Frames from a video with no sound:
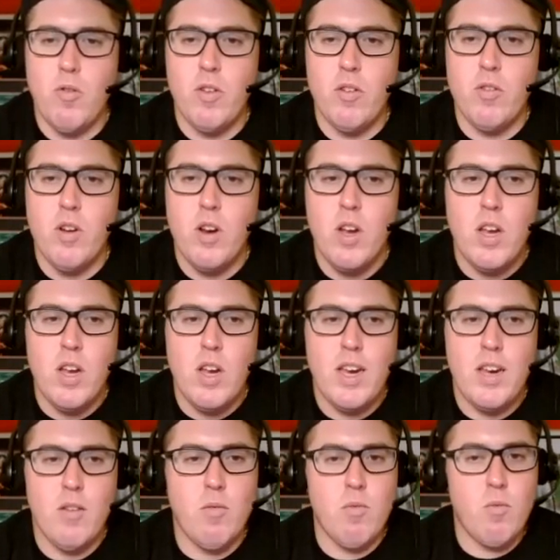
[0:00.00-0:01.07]
in
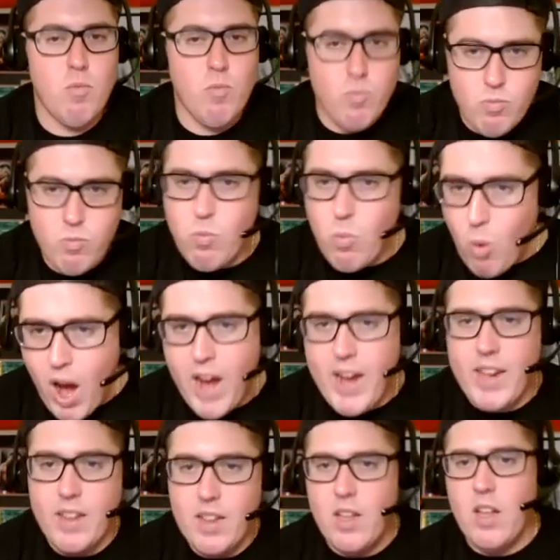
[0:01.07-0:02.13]

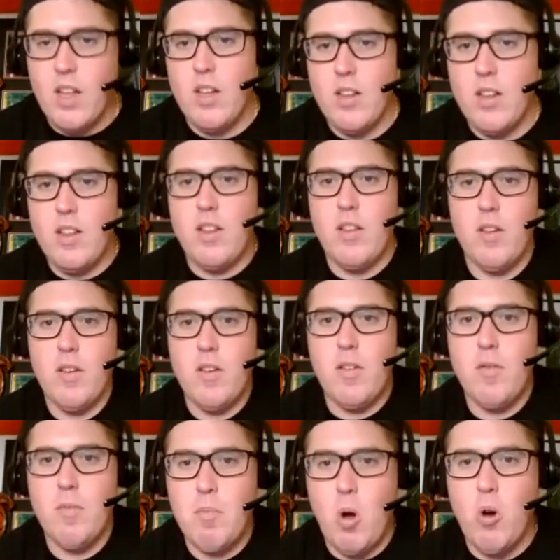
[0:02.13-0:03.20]
riding the
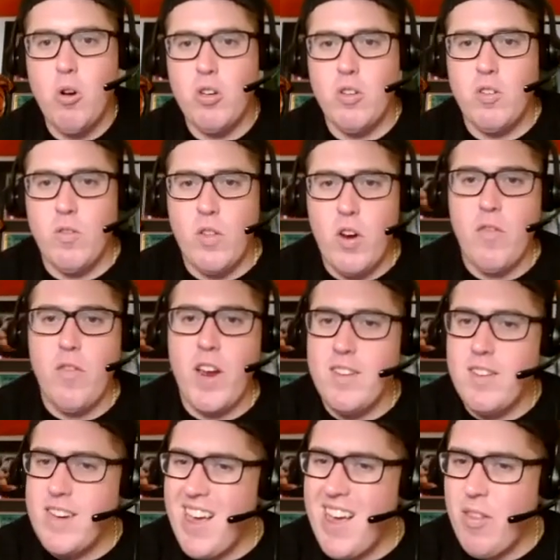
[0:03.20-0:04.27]
motions of their
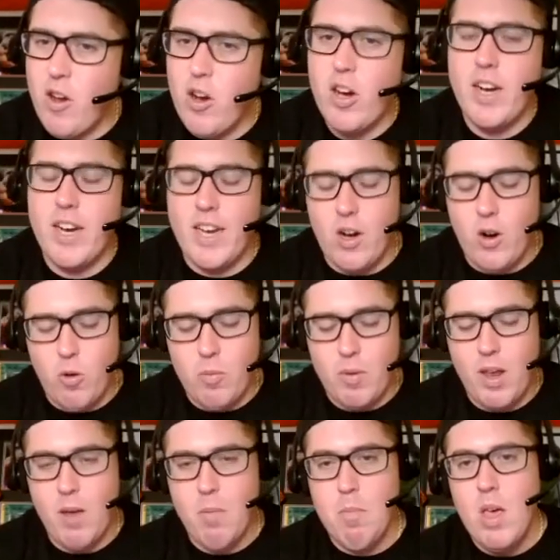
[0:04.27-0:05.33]
fans, and now they're going to get a home
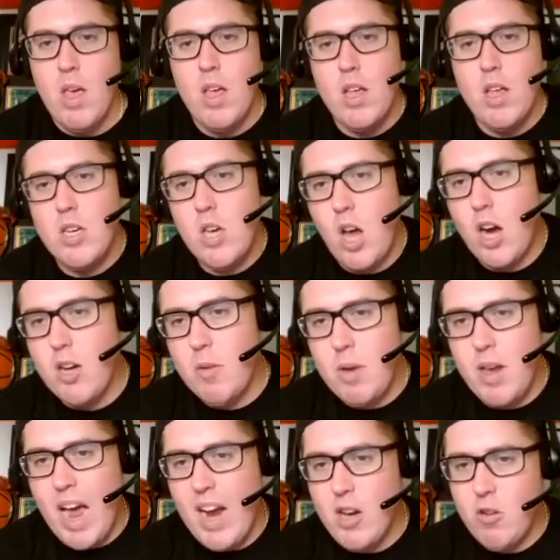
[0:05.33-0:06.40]
game. Talk to
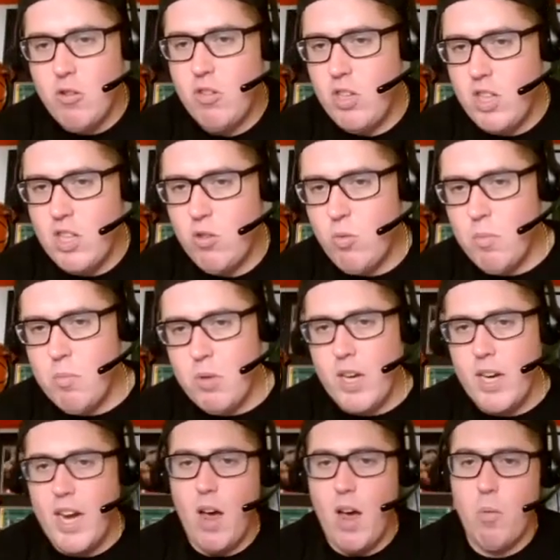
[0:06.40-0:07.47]
me. How do you see this one
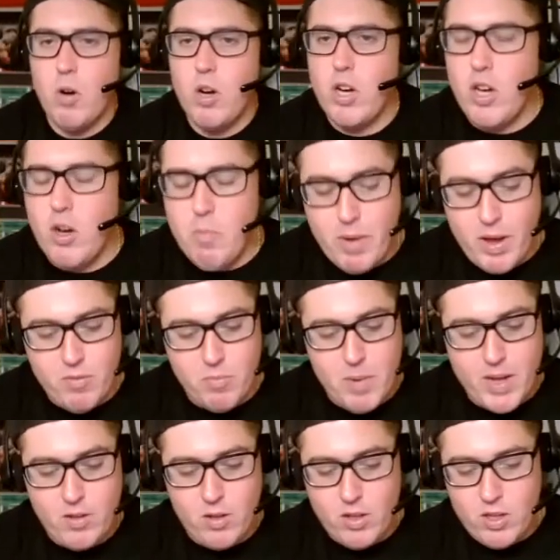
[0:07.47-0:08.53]
playing out? What are your best
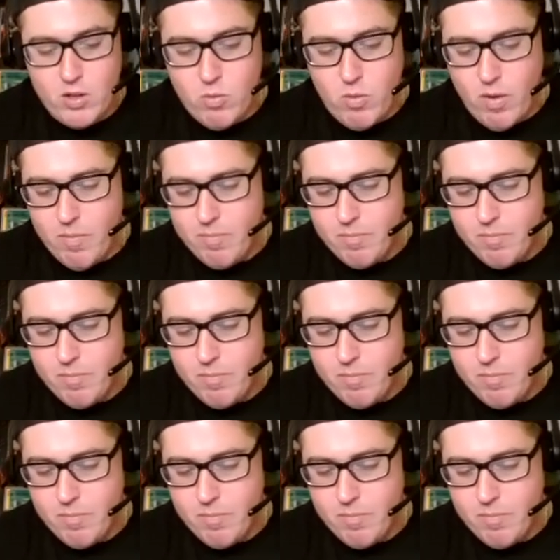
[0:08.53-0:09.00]
bets on this one?